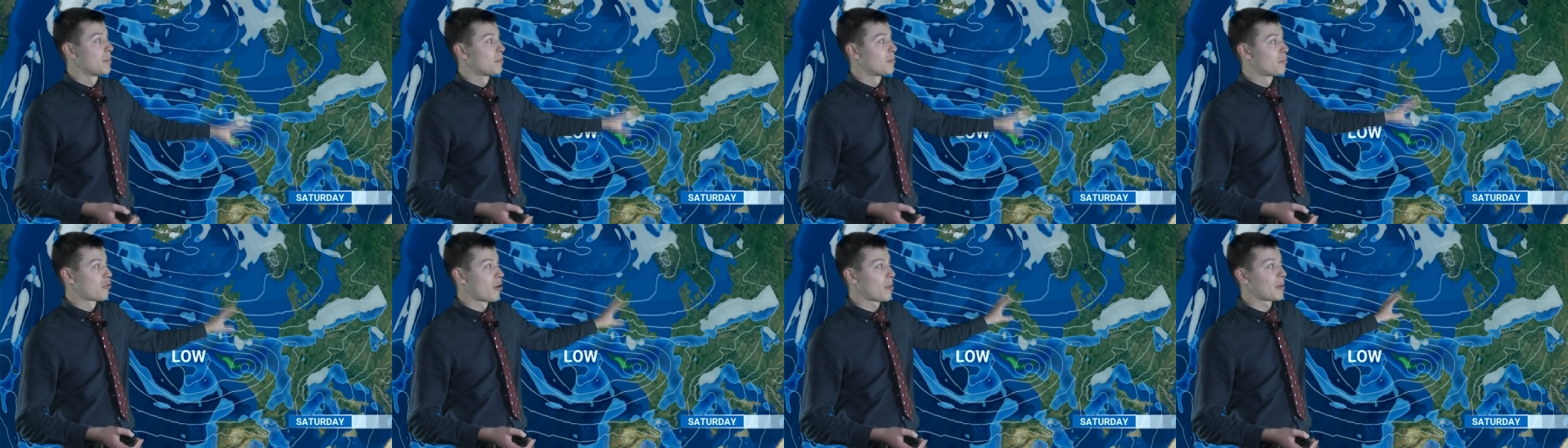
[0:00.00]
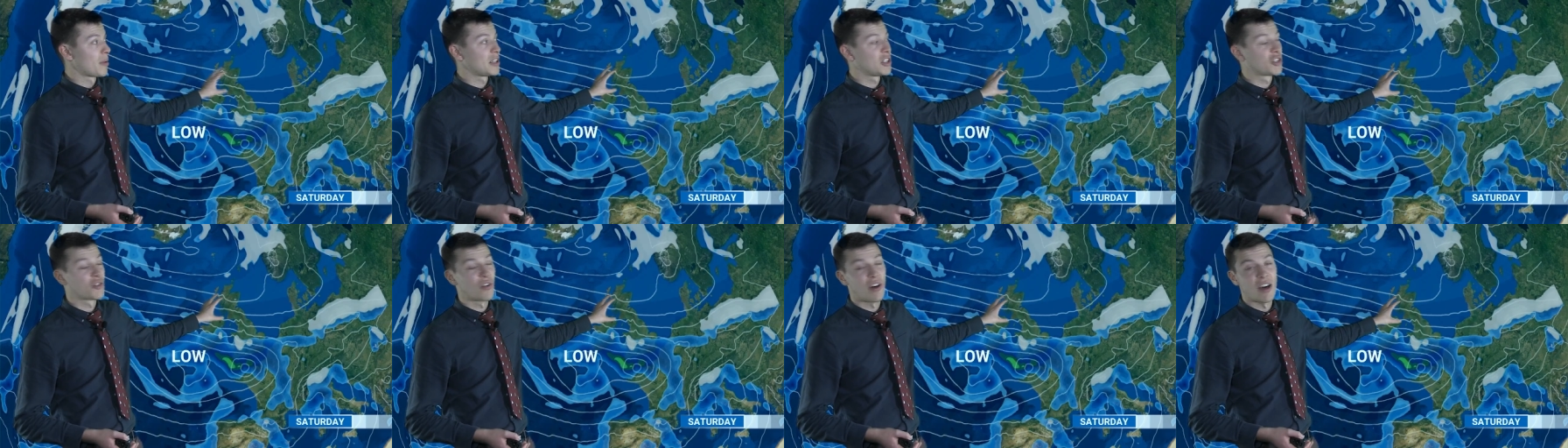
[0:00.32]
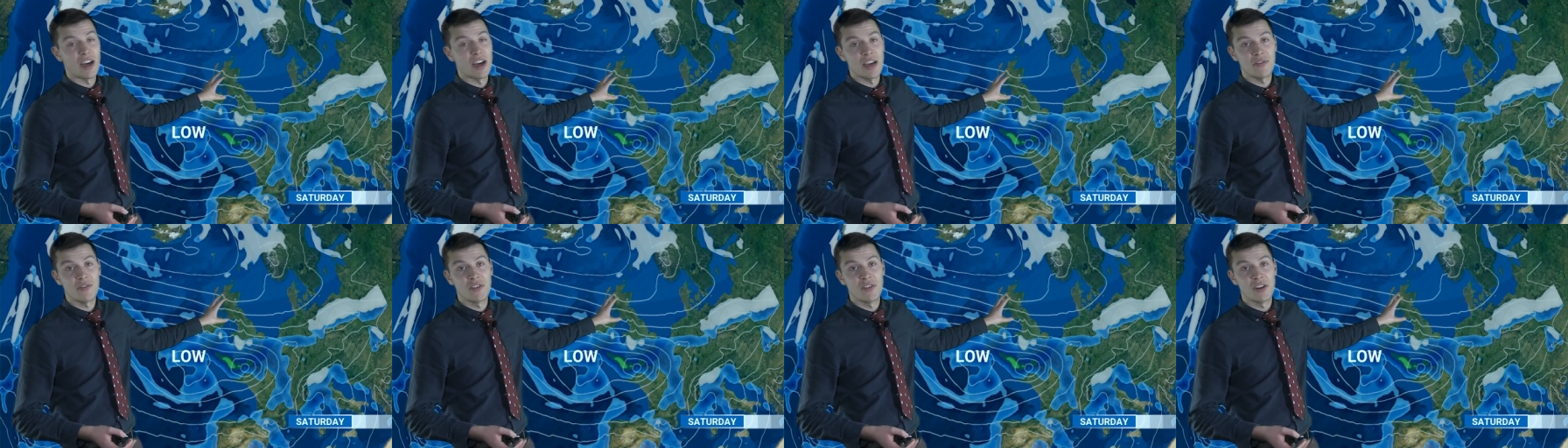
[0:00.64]
Probably
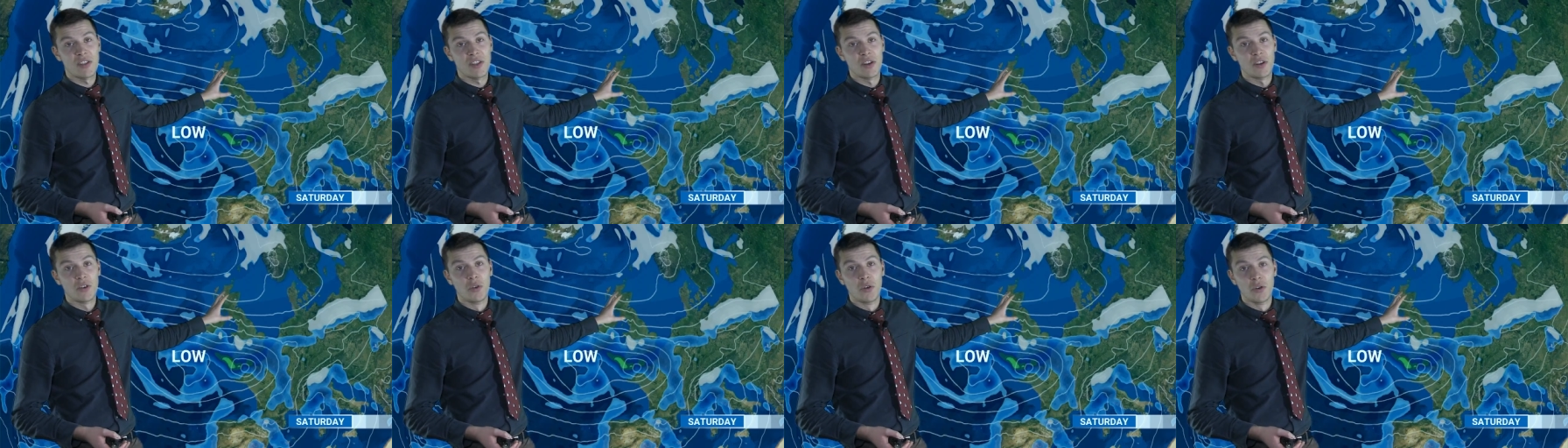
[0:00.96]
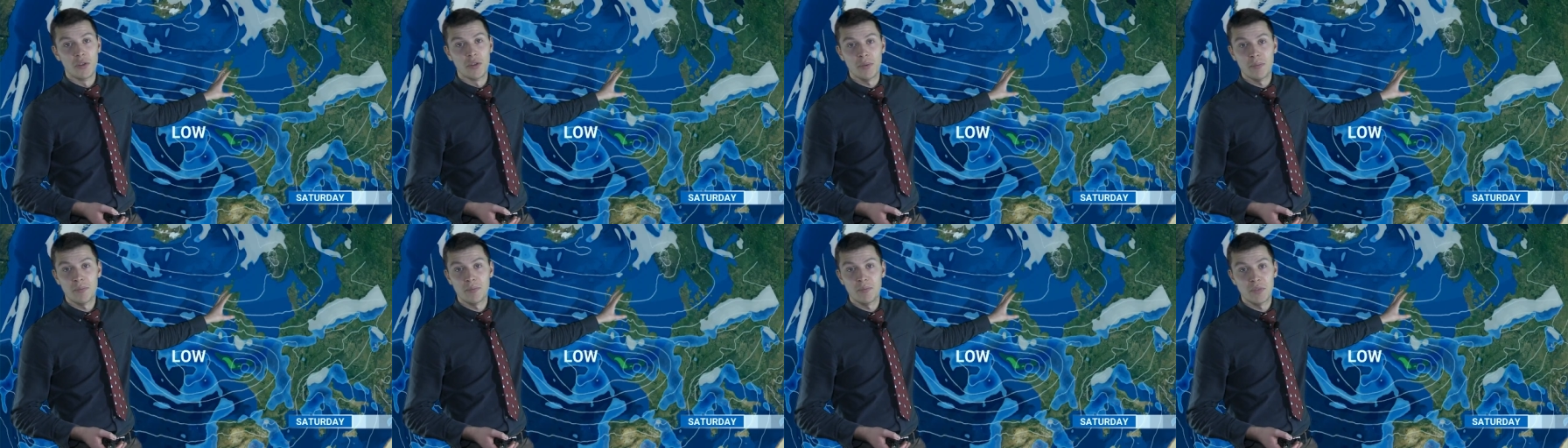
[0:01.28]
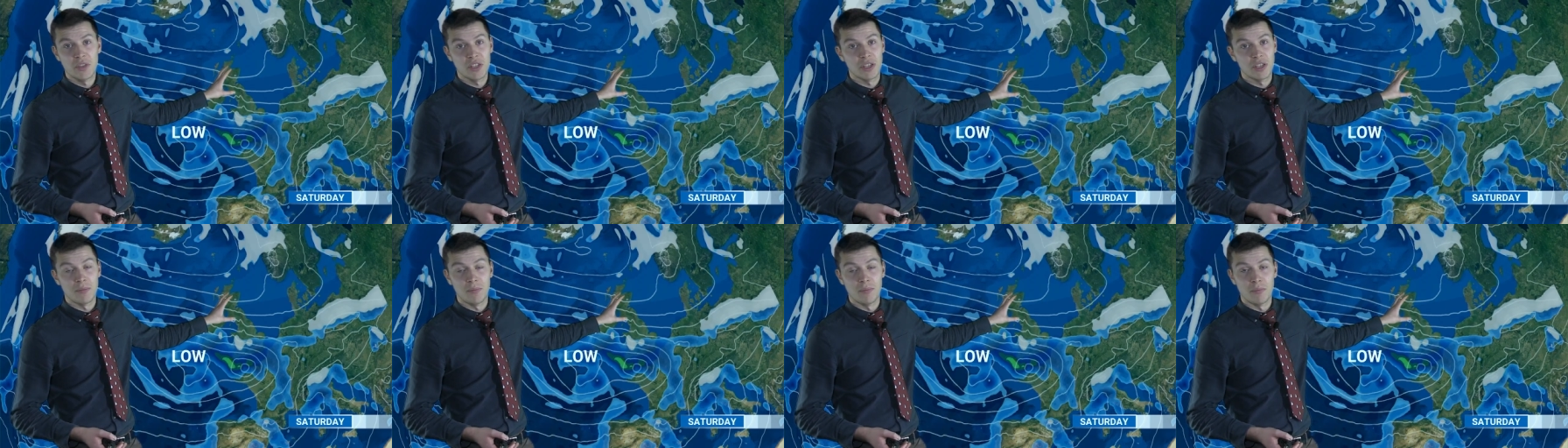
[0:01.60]
drier further north,
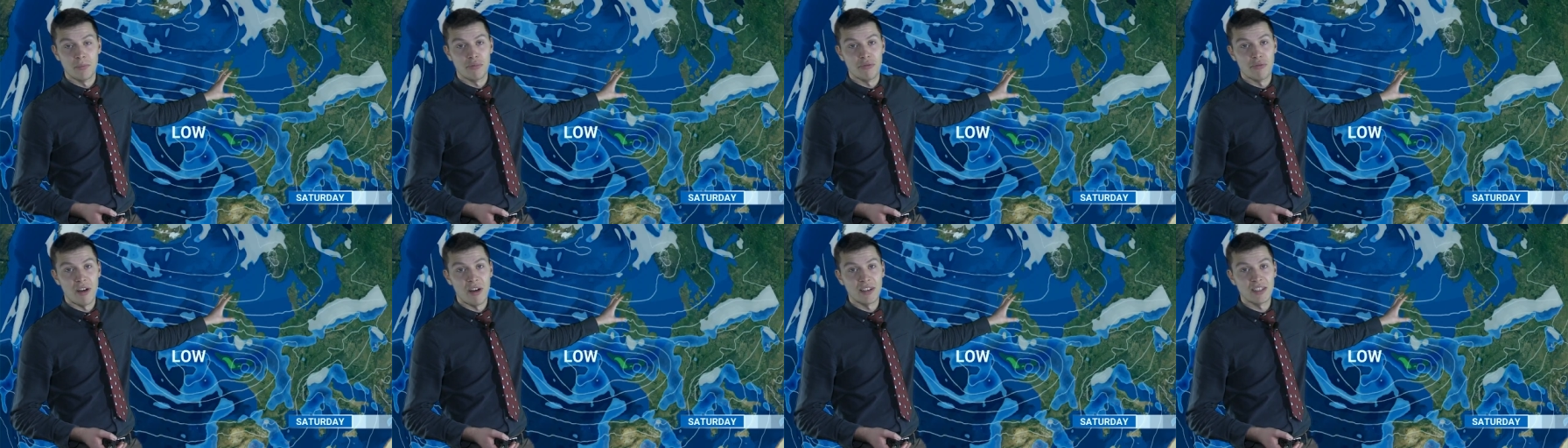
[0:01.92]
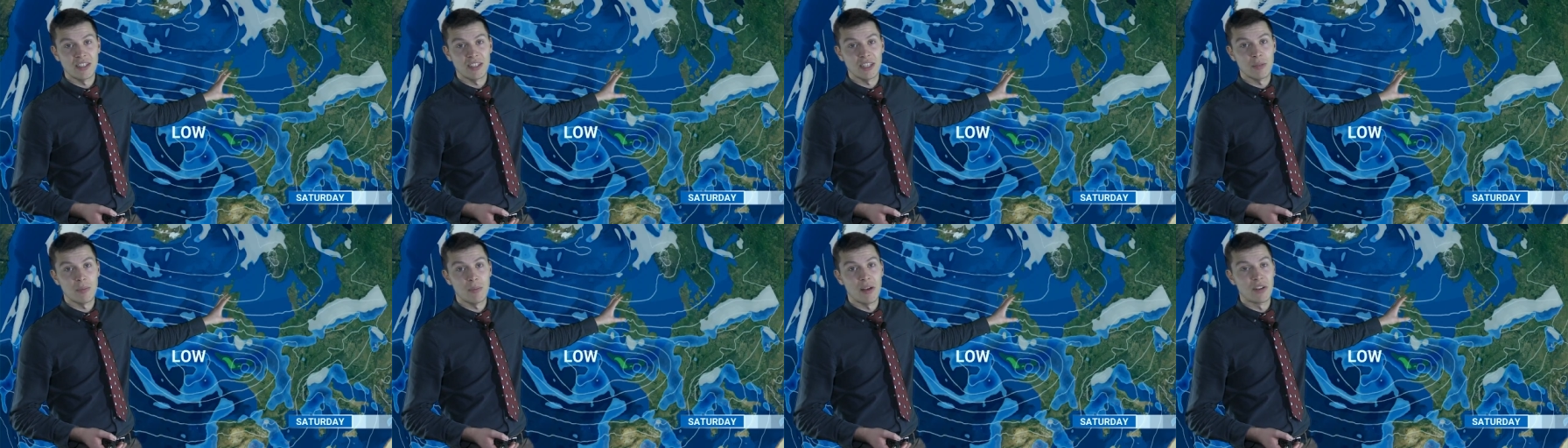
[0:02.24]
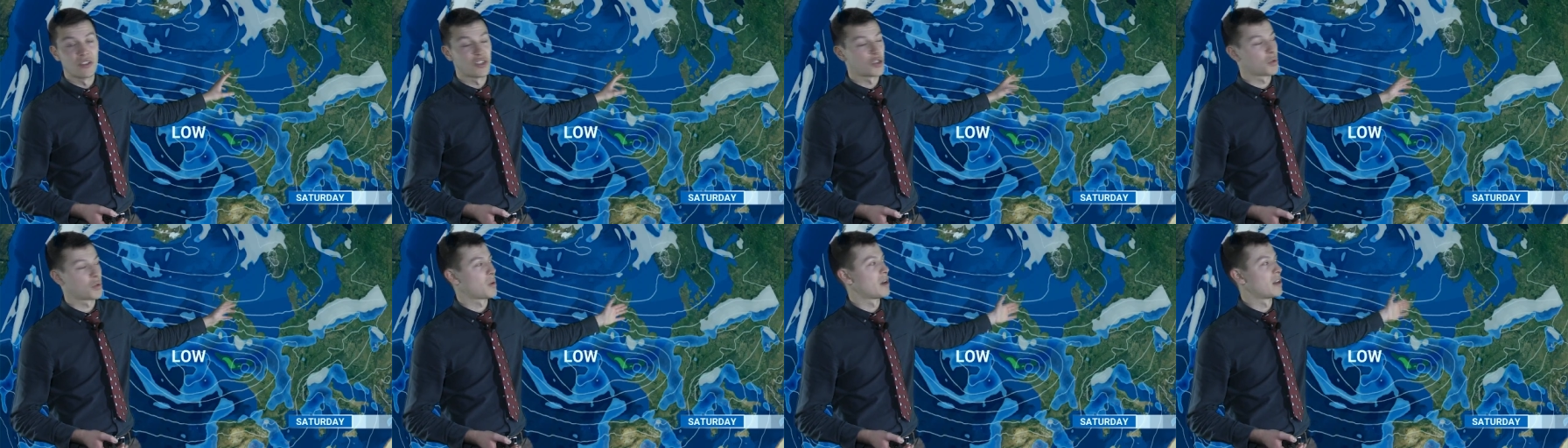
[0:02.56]
some brighter
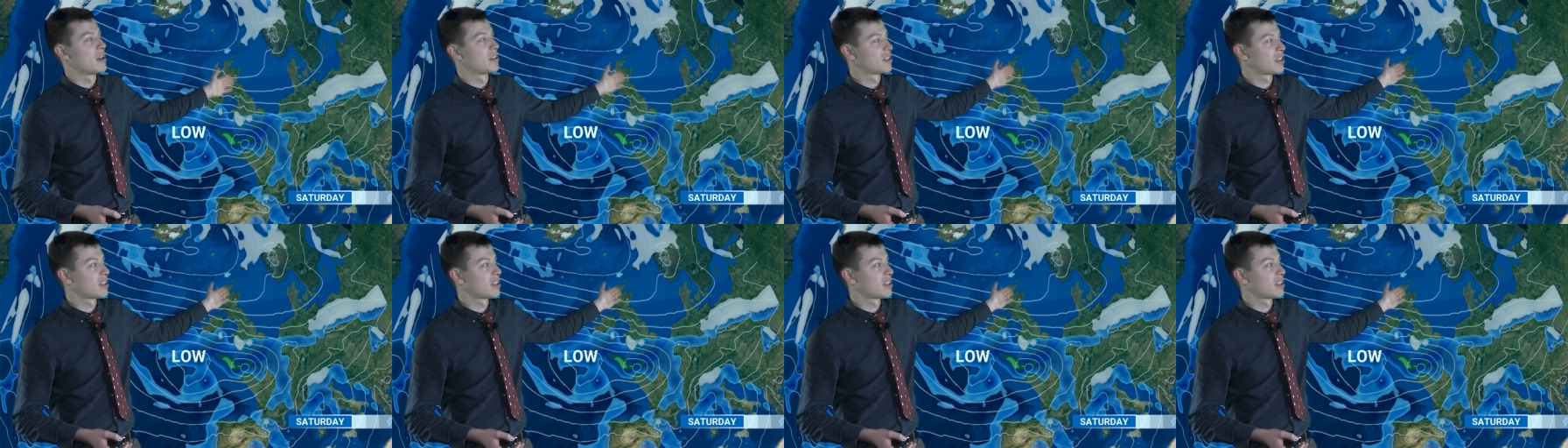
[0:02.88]
spells as well.